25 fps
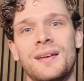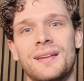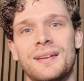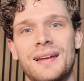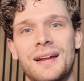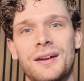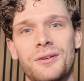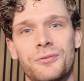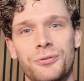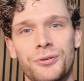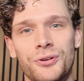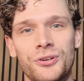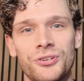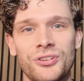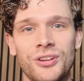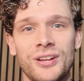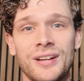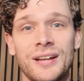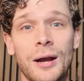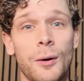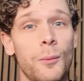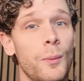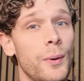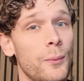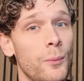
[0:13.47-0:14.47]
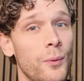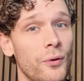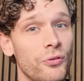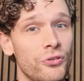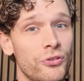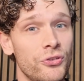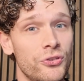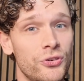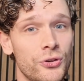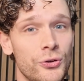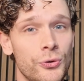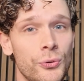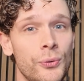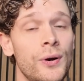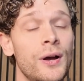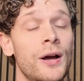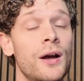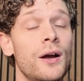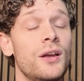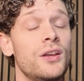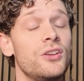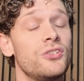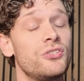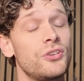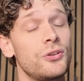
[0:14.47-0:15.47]
Now the first thing that we want to do
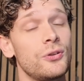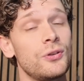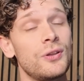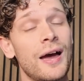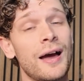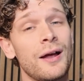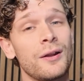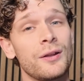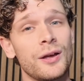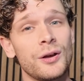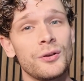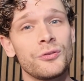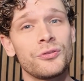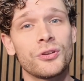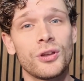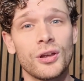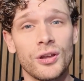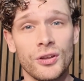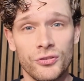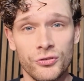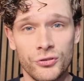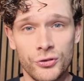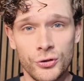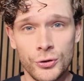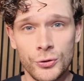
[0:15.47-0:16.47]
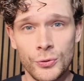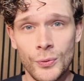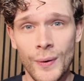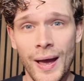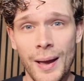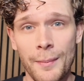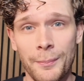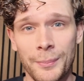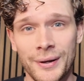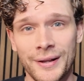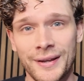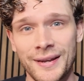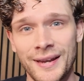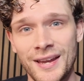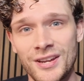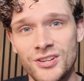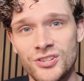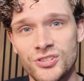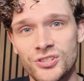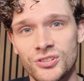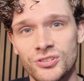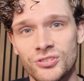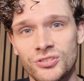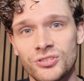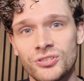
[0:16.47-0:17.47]
is to download uh, two
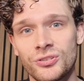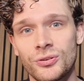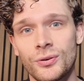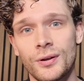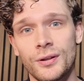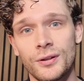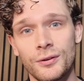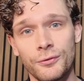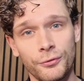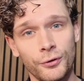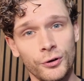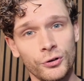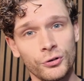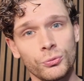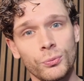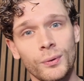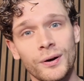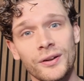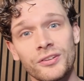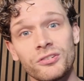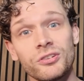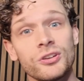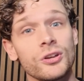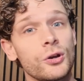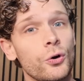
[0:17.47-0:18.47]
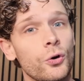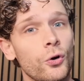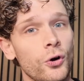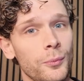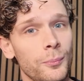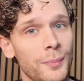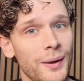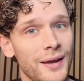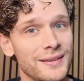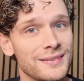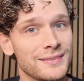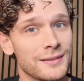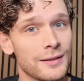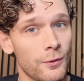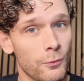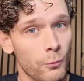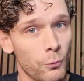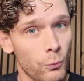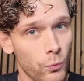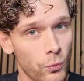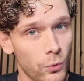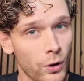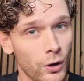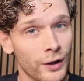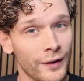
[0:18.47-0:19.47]
applications. The first one is the Coinbase
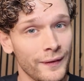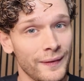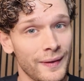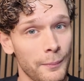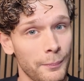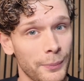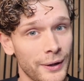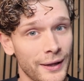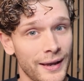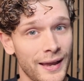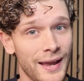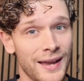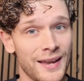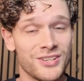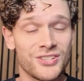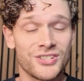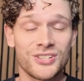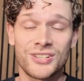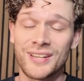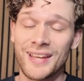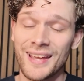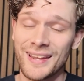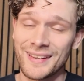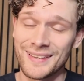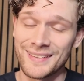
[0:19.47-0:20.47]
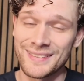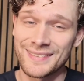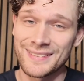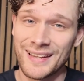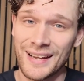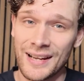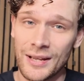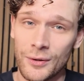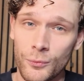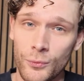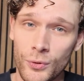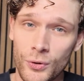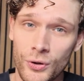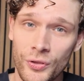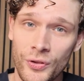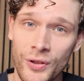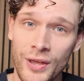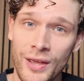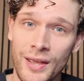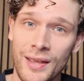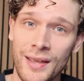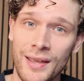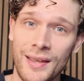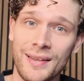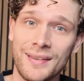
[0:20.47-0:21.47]
Wallet application and the second one
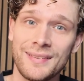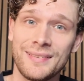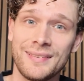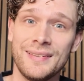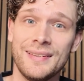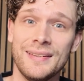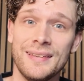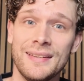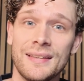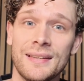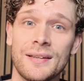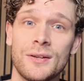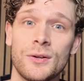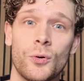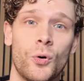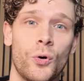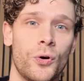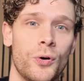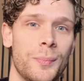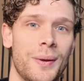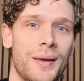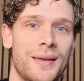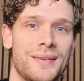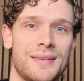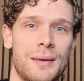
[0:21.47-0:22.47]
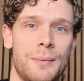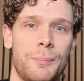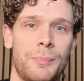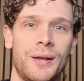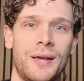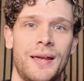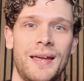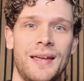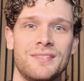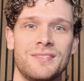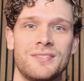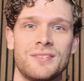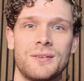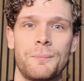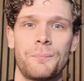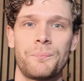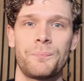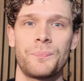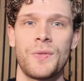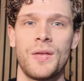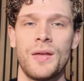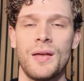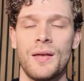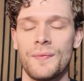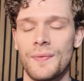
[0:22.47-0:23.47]
is the Coinbase application.
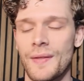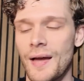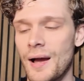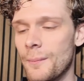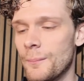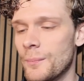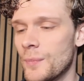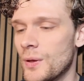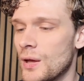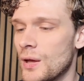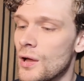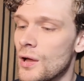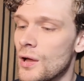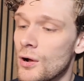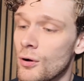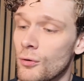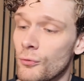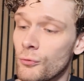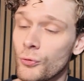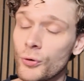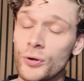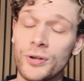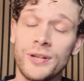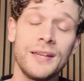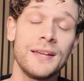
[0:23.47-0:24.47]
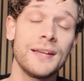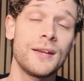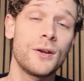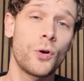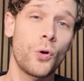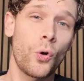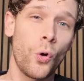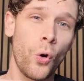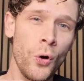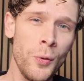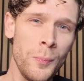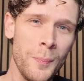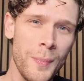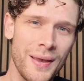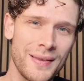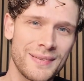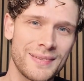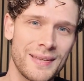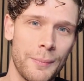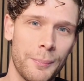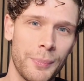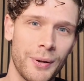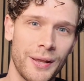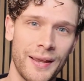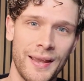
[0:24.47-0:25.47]
Now, for the Coinbase
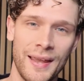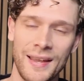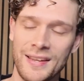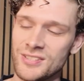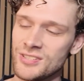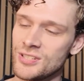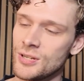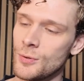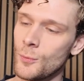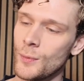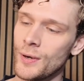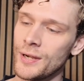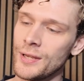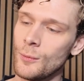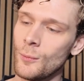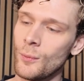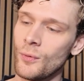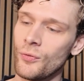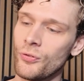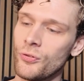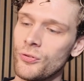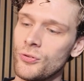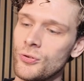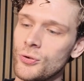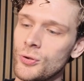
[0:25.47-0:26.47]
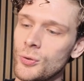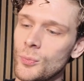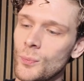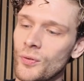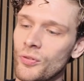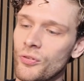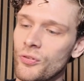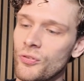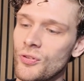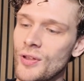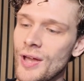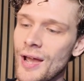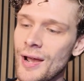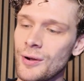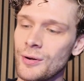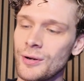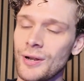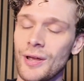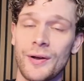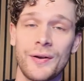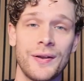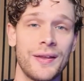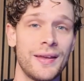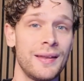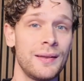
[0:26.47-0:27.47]
application, what you want to do, you want to
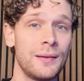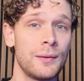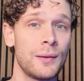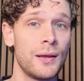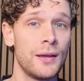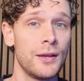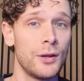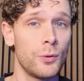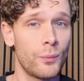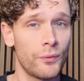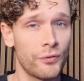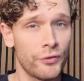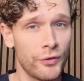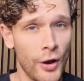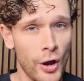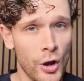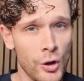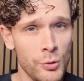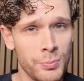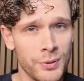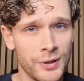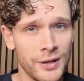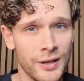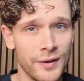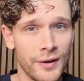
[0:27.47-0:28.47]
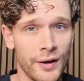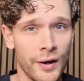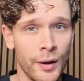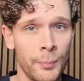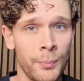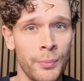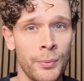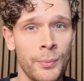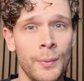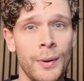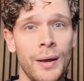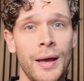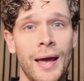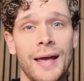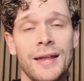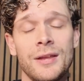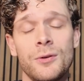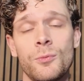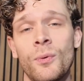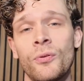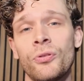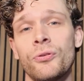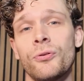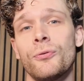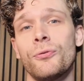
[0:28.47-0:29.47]
download it, you want to open it up, and
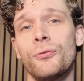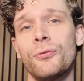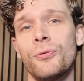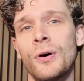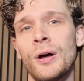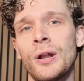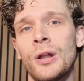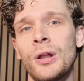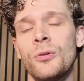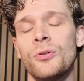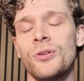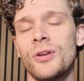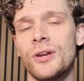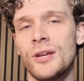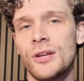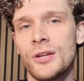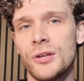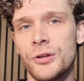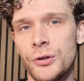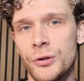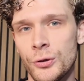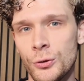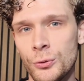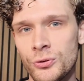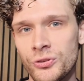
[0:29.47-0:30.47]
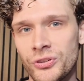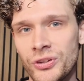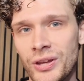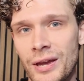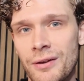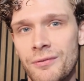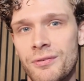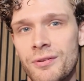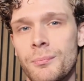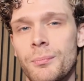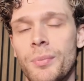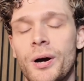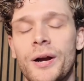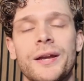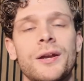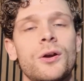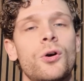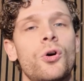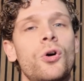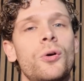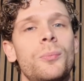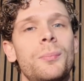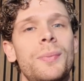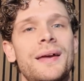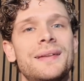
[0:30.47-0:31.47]
you want to follow the cues given by
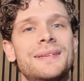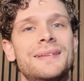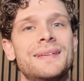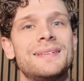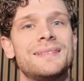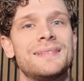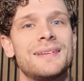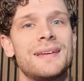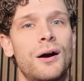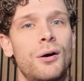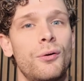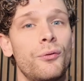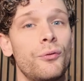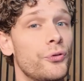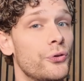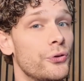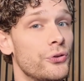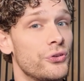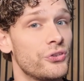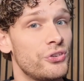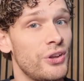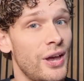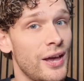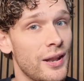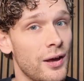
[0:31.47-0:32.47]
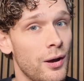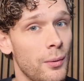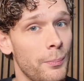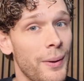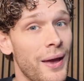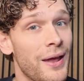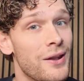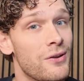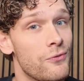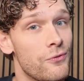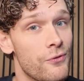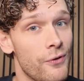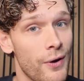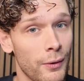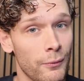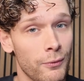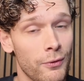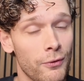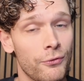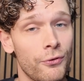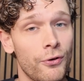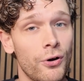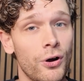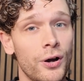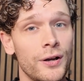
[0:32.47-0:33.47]
Coinbase itself to set up and
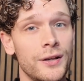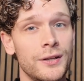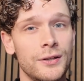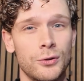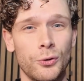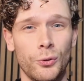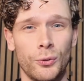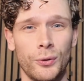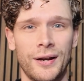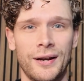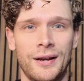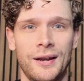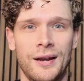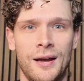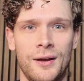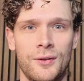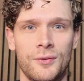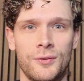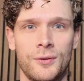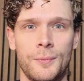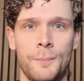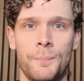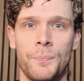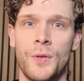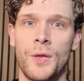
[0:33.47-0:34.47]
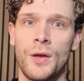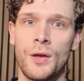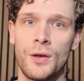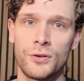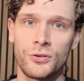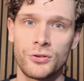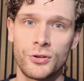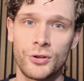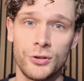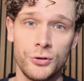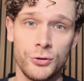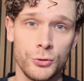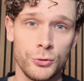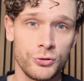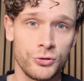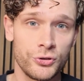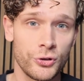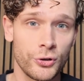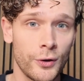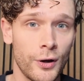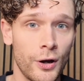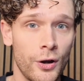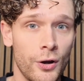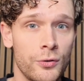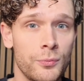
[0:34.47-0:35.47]
verify your account. So use
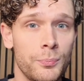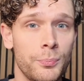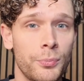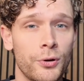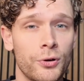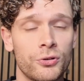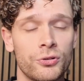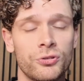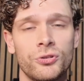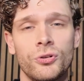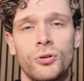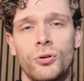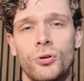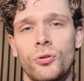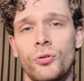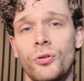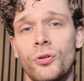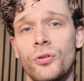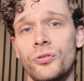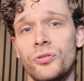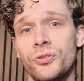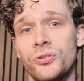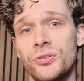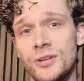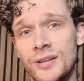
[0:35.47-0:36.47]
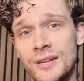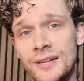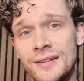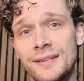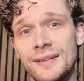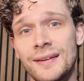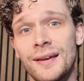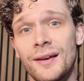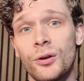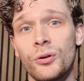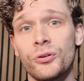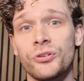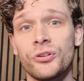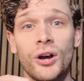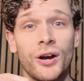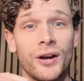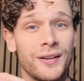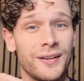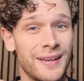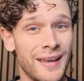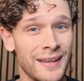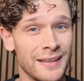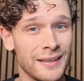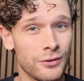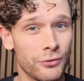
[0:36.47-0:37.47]
your own personal details,
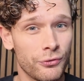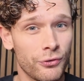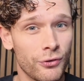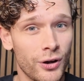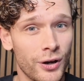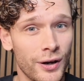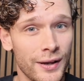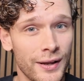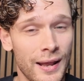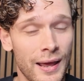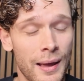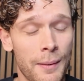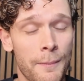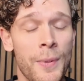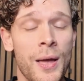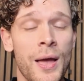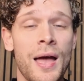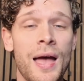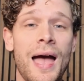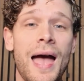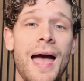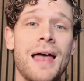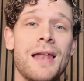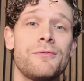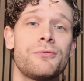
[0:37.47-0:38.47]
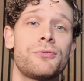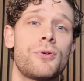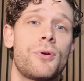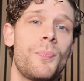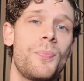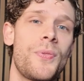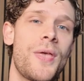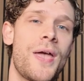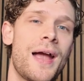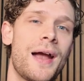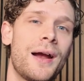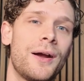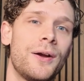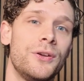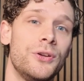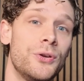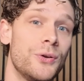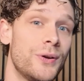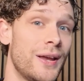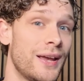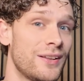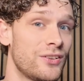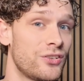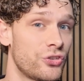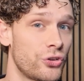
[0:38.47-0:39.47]
identify them, and from there you
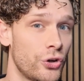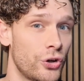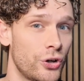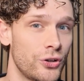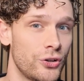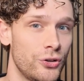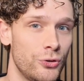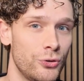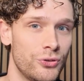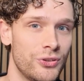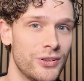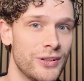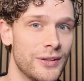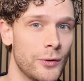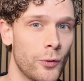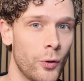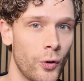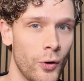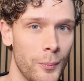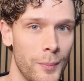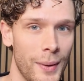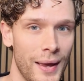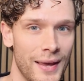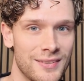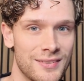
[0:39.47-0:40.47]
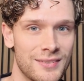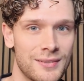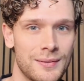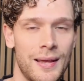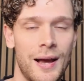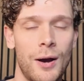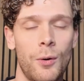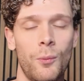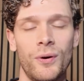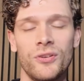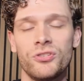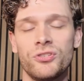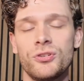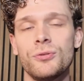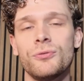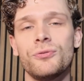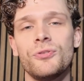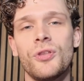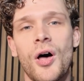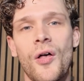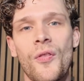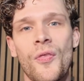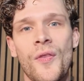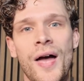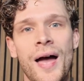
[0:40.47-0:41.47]
can start using Coinbase. Now once you've
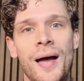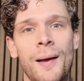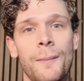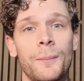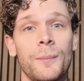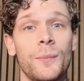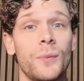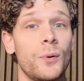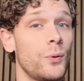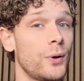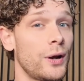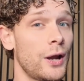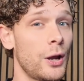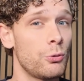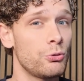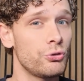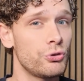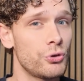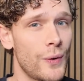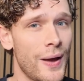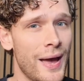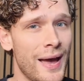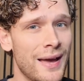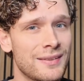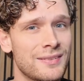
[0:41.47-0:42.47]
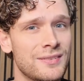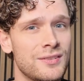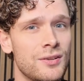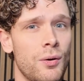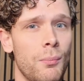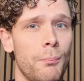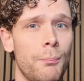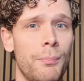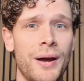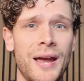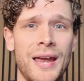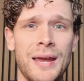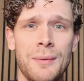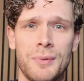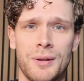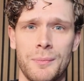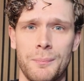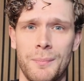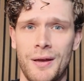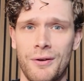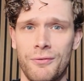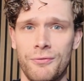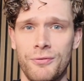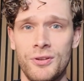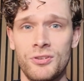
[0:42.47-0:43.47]
done that, we're going to add some payment
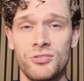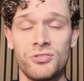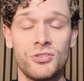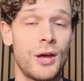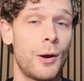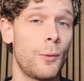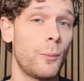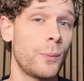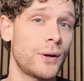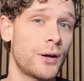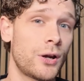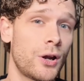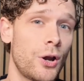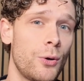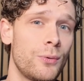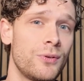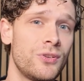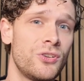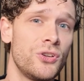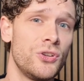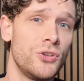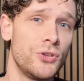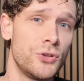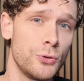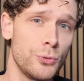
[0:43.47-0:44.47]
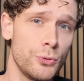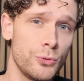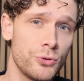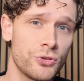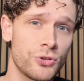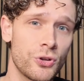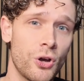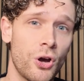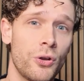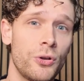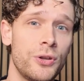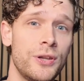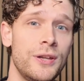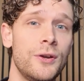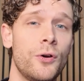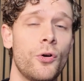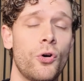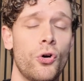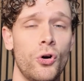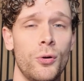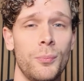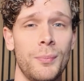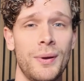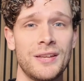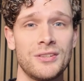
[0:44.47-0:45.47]
methods that we're going to use on the
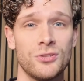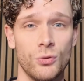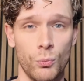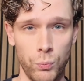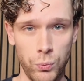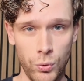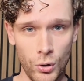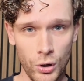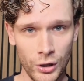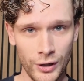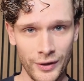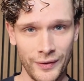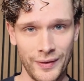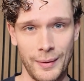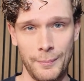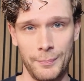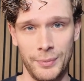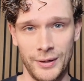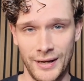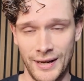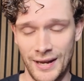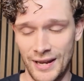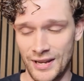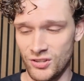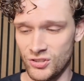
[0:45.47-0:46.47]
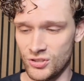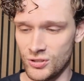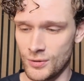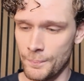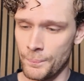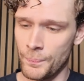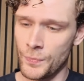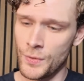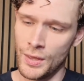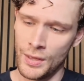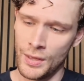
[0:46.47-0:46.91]
Coinbase Wallet application.